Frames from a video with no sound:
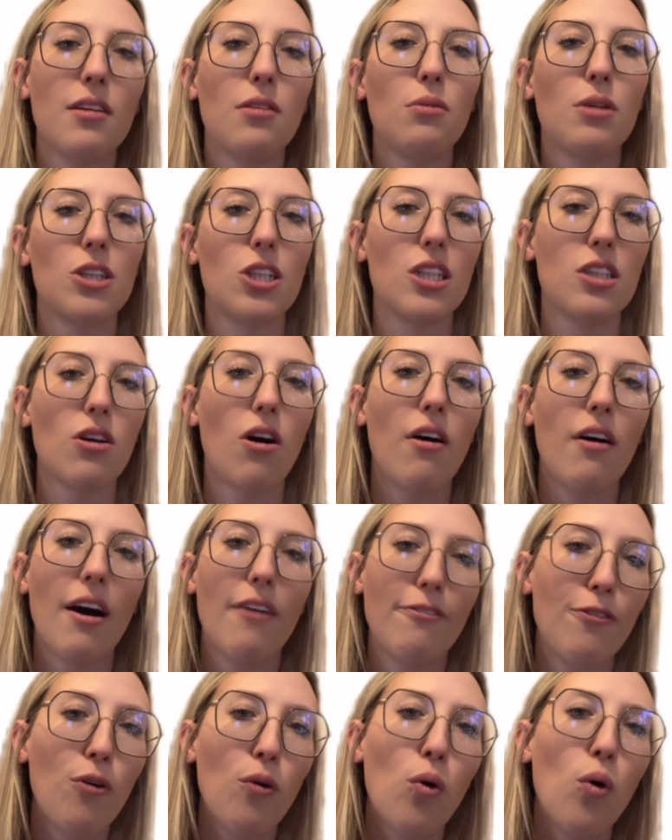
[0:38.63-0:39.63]
which is our
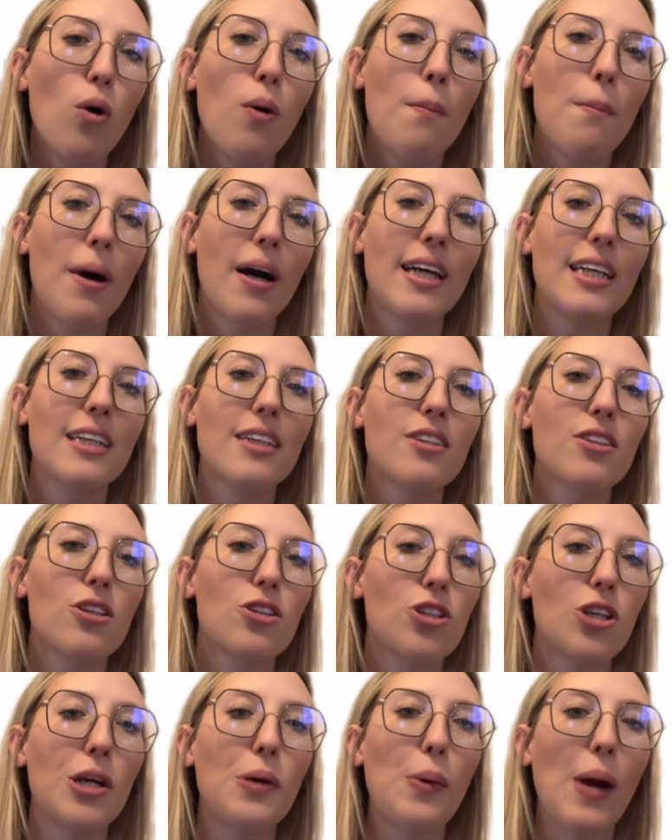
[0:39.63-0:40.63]
4 minus
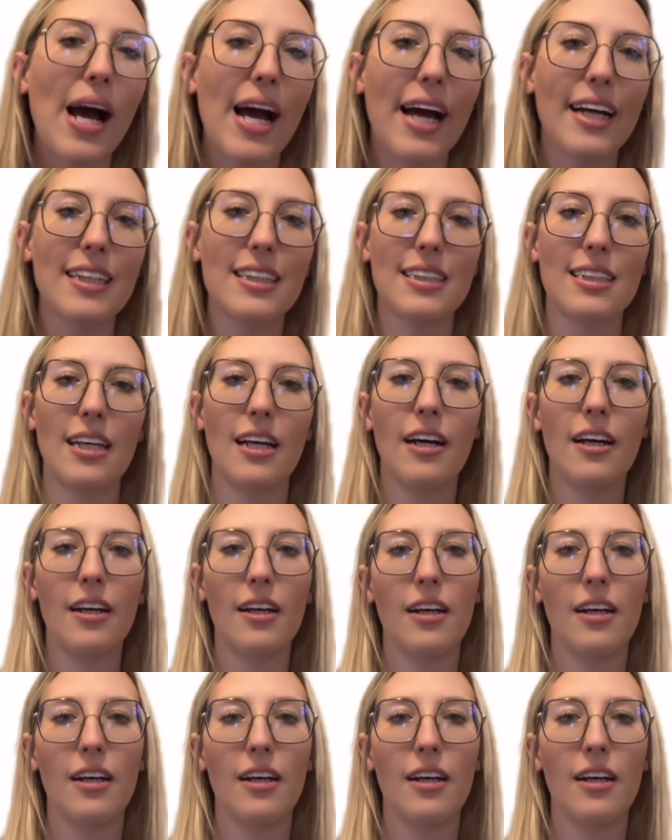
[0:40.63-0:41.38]
2x.